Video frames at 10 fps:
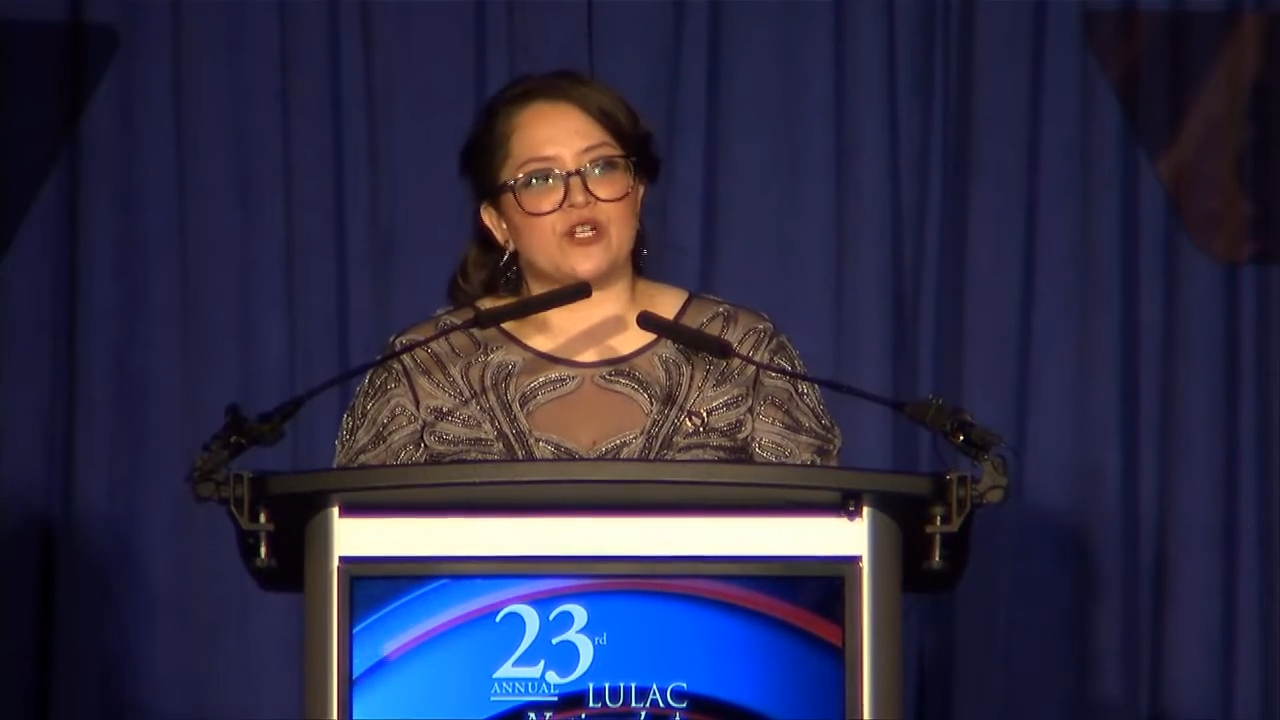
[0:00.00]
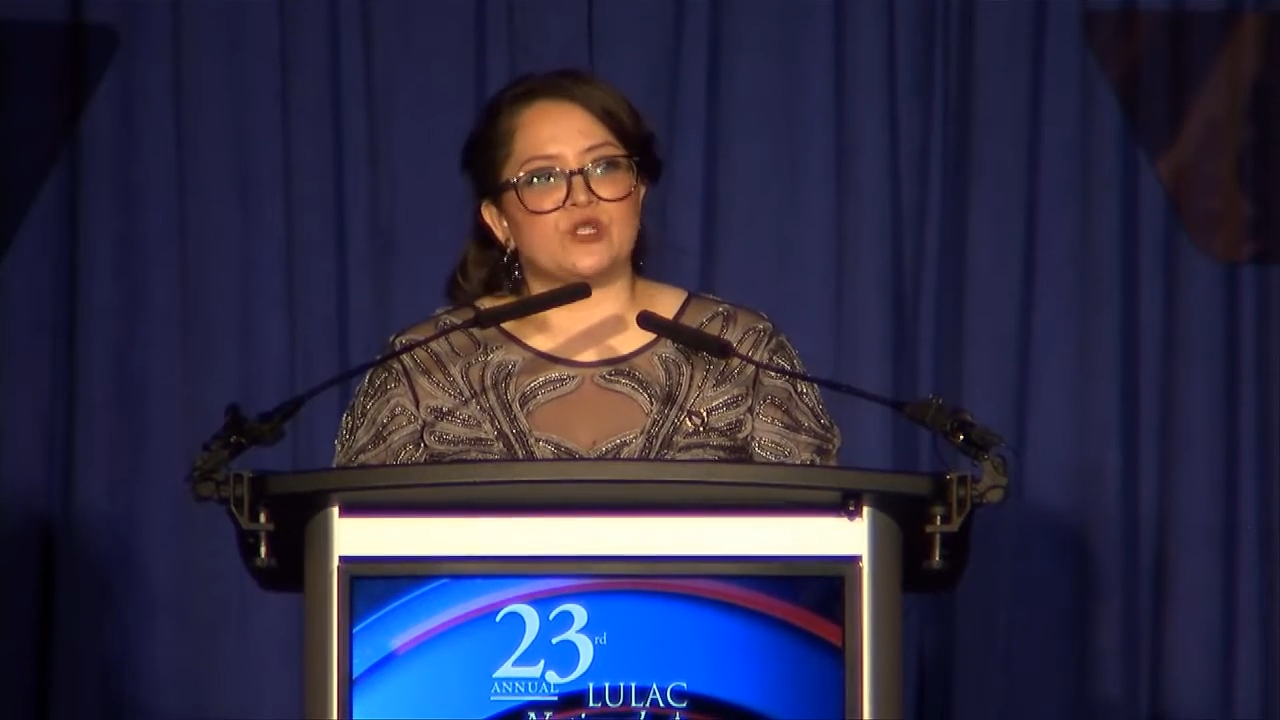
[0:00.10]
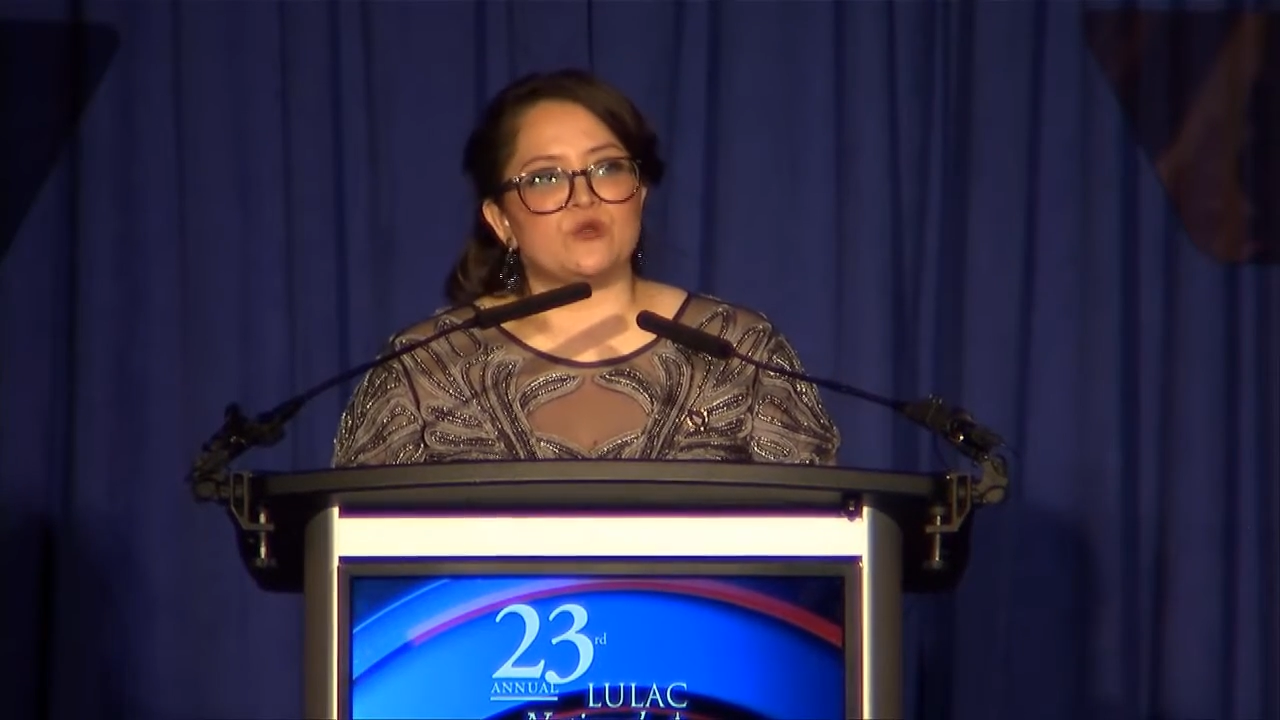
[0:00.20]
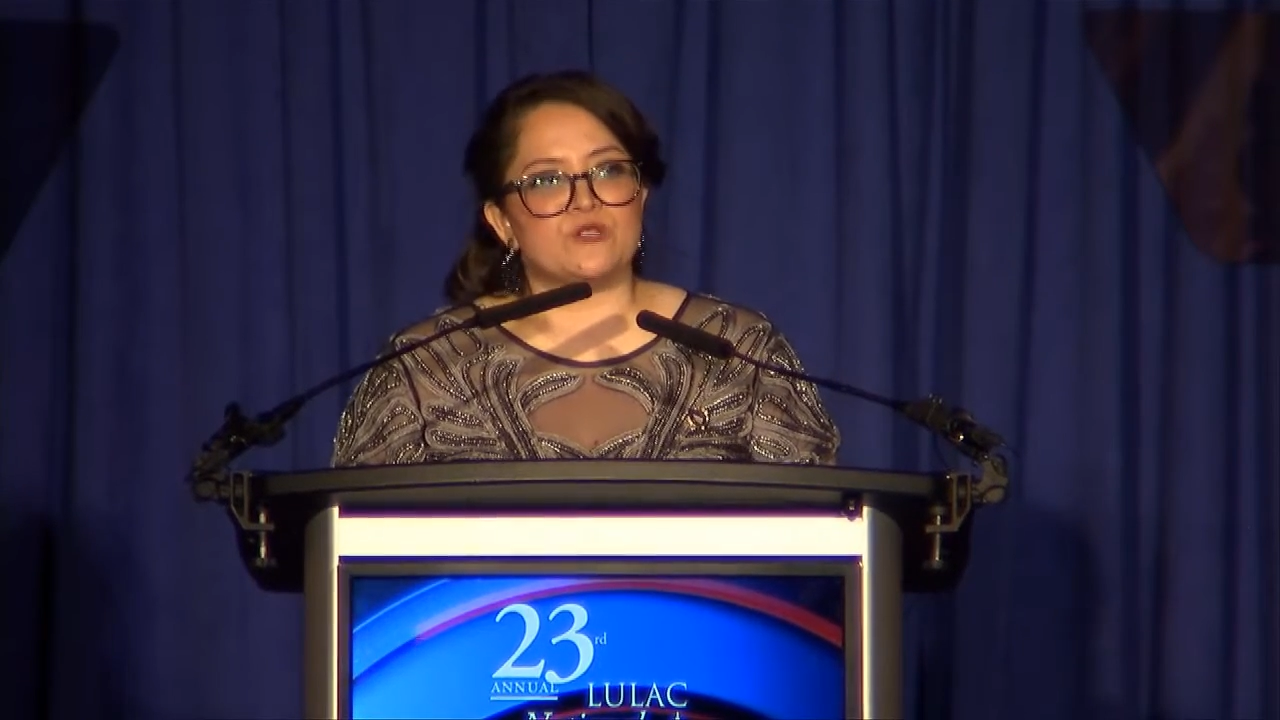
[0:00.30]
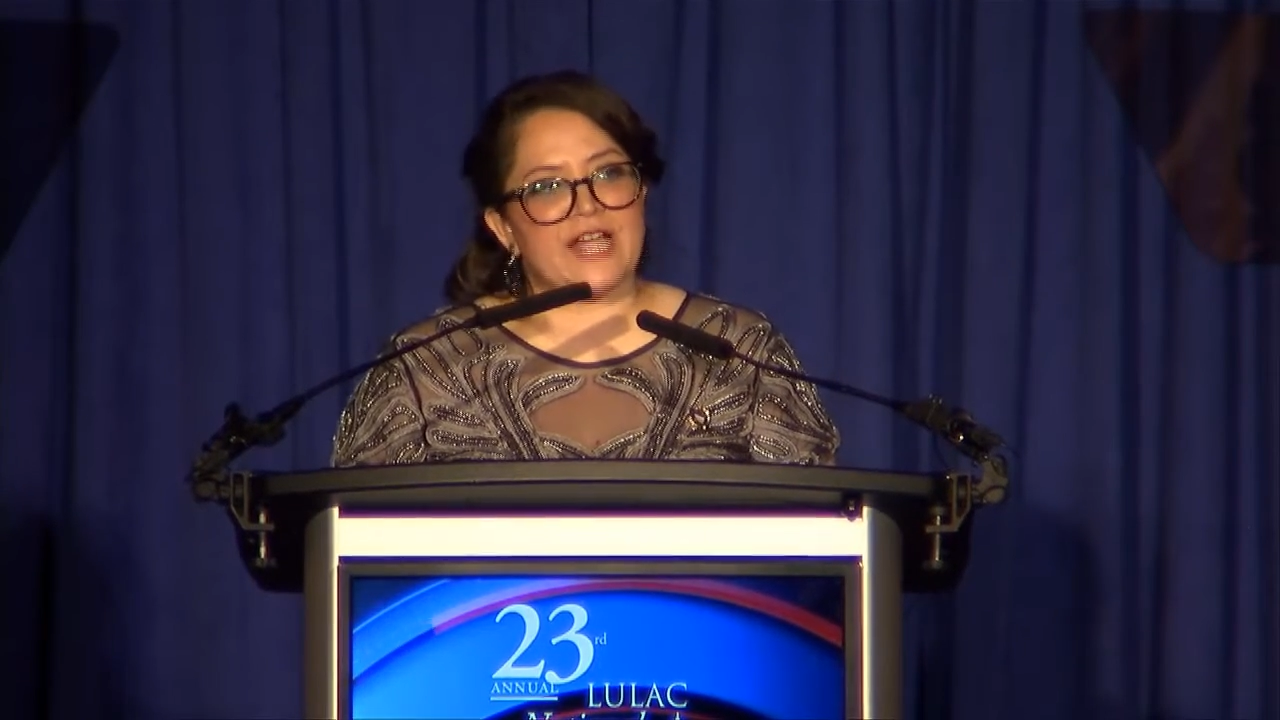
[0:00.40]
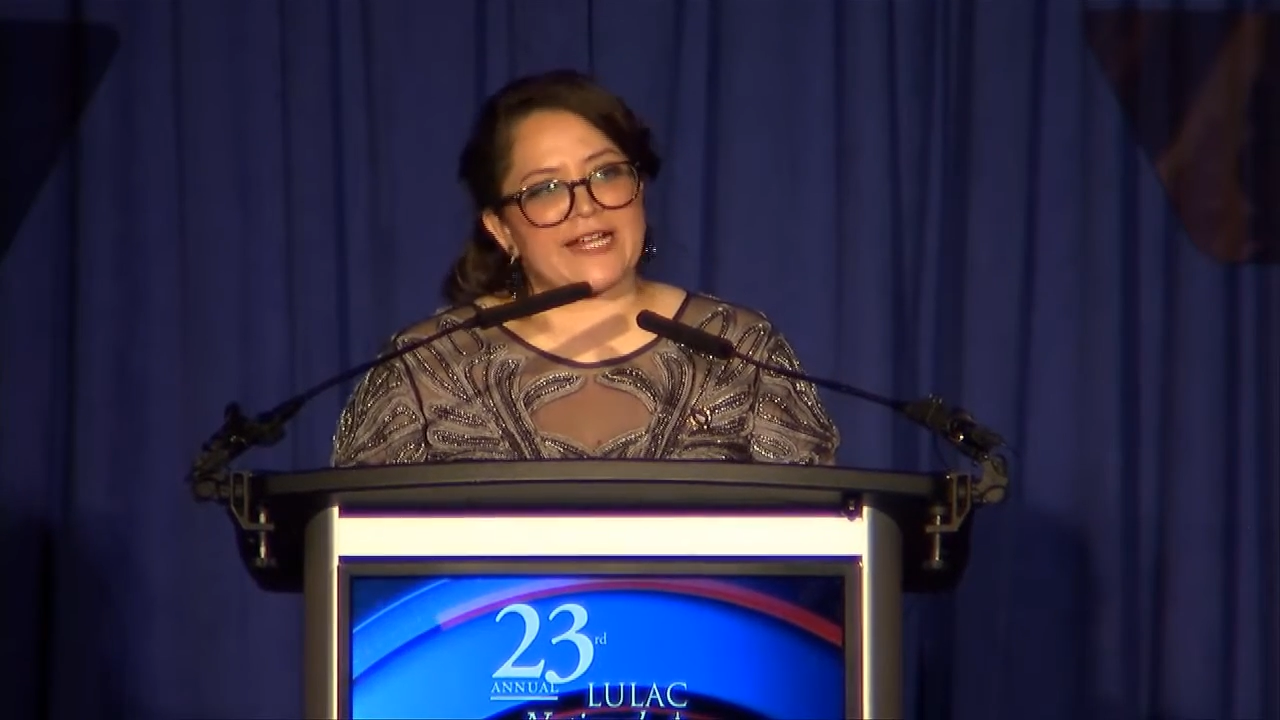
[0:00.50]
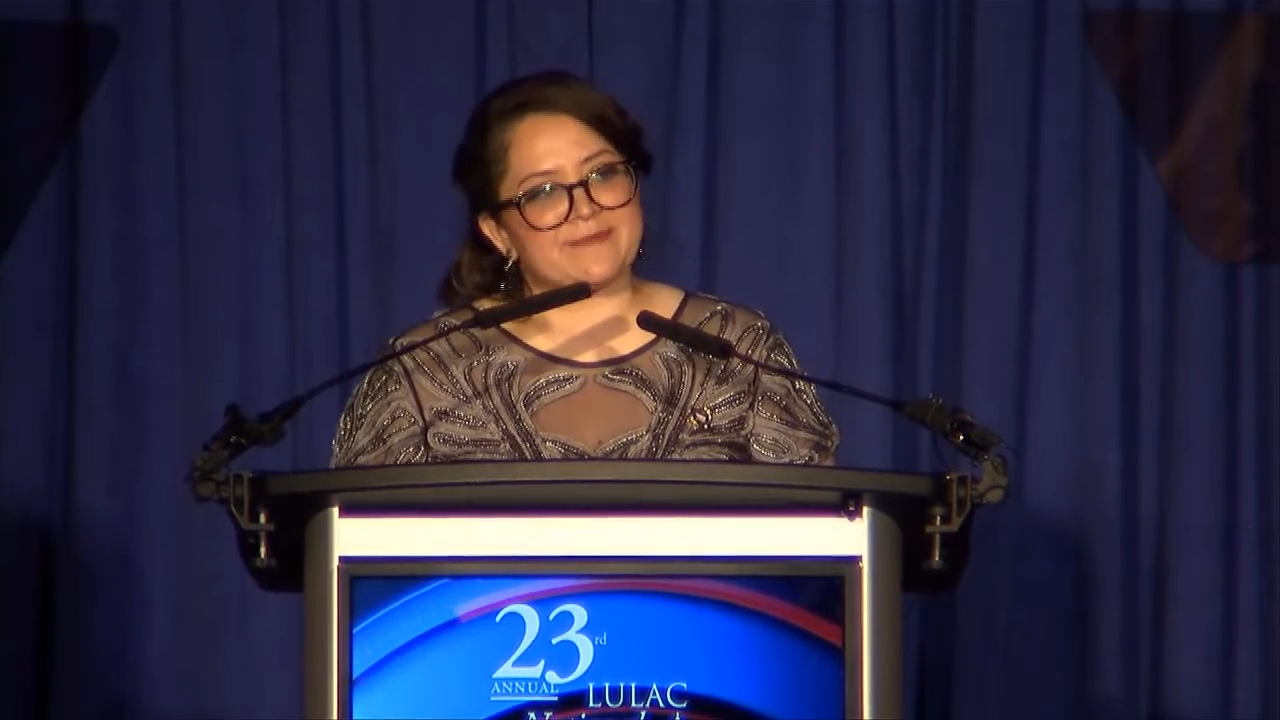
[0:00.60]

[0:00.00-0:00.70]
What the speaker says: LULAC